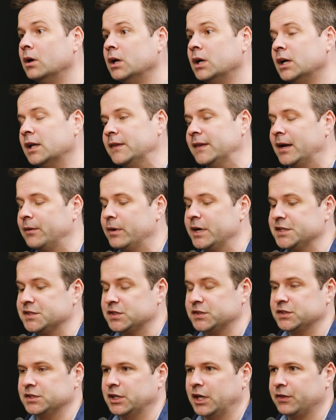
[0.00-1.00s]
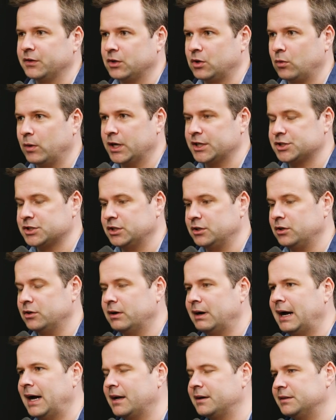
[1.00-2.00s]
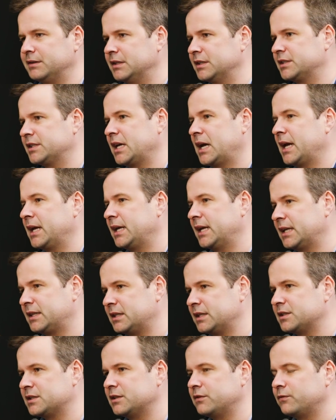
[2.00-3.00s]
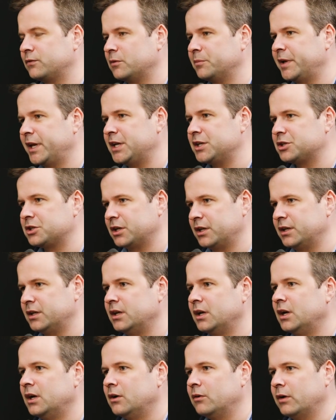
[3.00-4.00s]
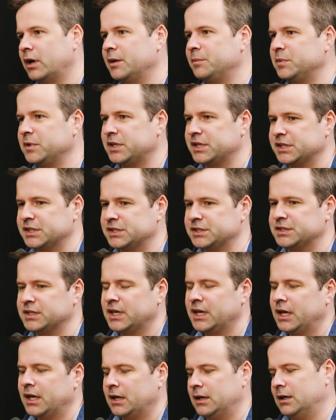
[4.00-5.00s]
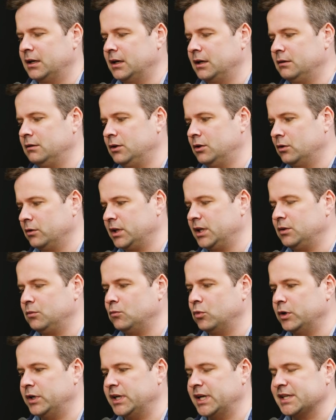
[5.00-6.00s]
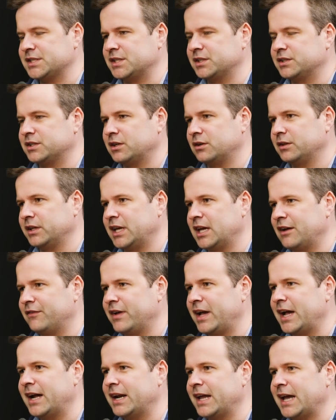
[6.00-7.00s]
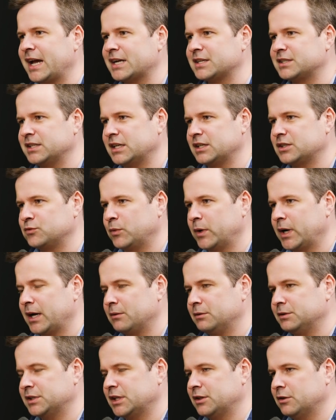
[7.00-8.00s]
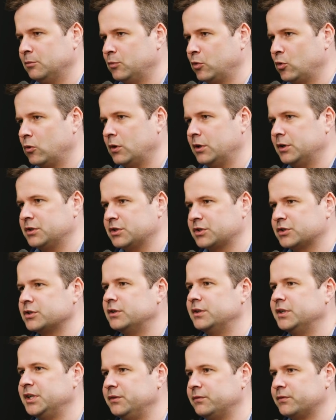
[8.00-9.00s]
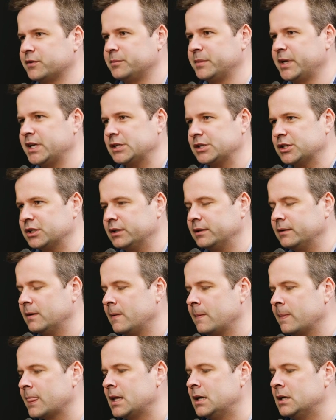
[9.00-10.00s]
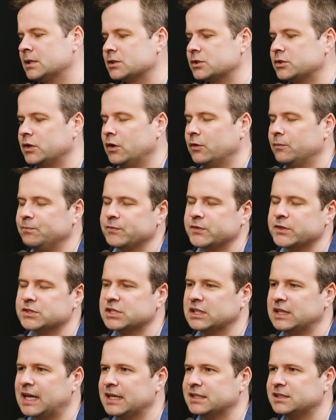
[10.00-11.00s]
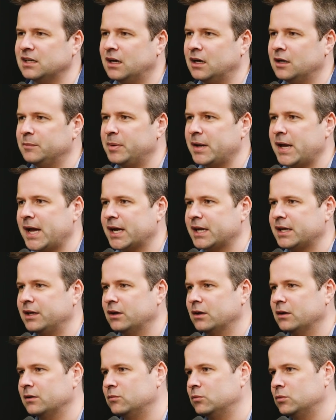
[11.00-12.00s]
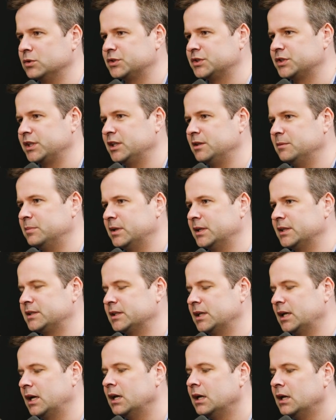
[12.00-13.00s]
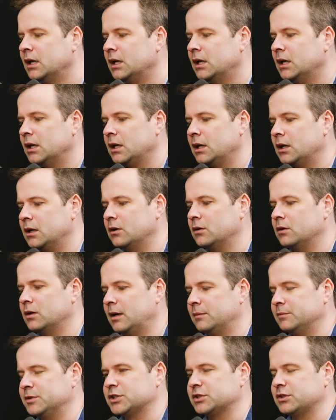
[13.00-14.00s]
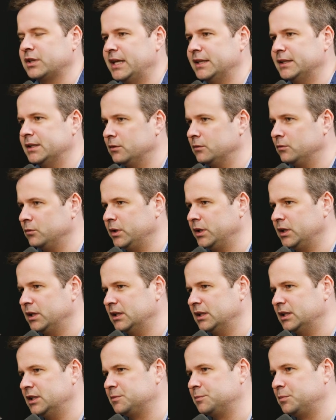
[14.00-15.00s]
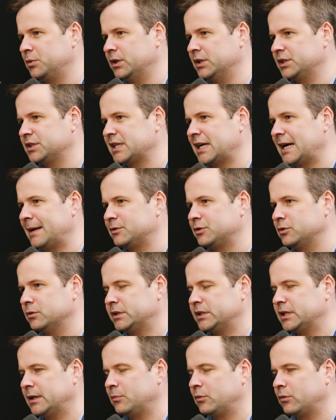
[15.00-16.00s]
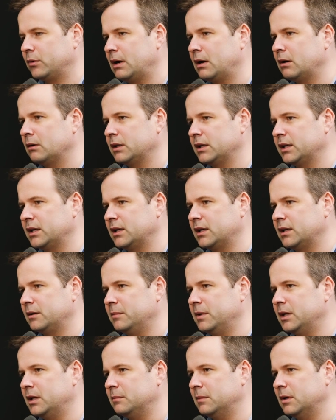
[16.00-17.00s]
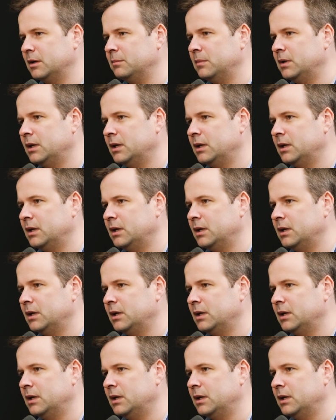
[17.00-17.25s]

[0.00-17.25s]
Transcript: Mm-hmm. And that raises another question, you know, how did this guy get this information, mm-hmm. right? Because, uh, you know, he wouldn't necessarily have had access when I was on the board to certain information. Mm-hmm. So there's a lot to unpack here and yeah. we'll see. But, uh, you know, I'm just glad that we at least put a stop to it temporarily at a minimum.